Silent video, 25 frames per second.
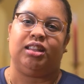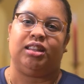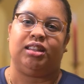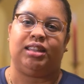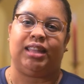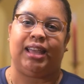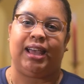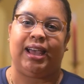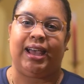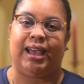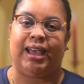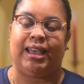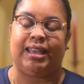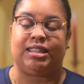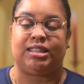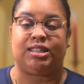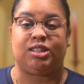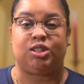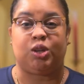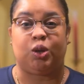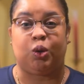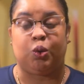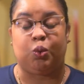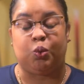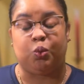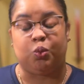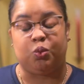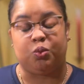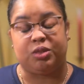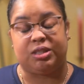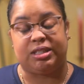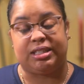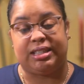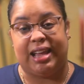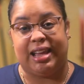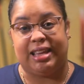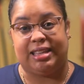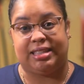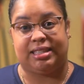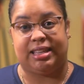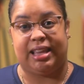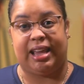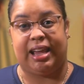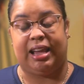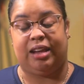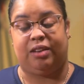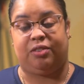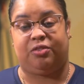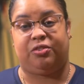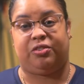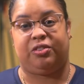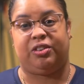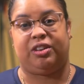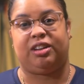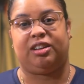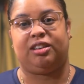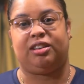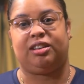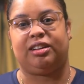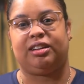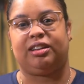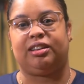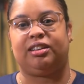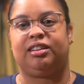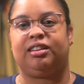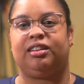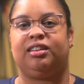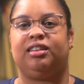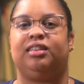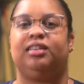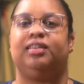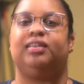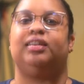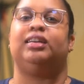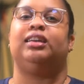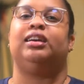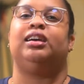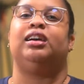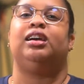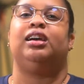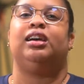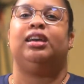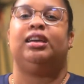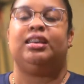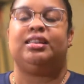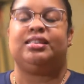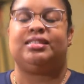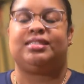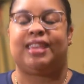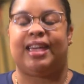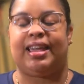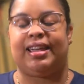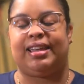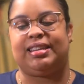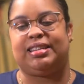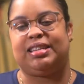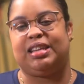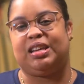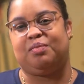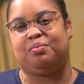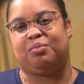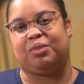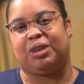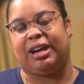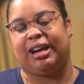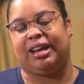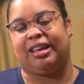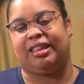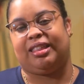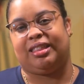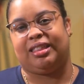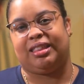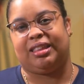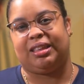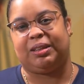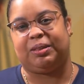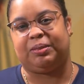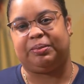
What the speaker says: So stay safe. Take a deep breath.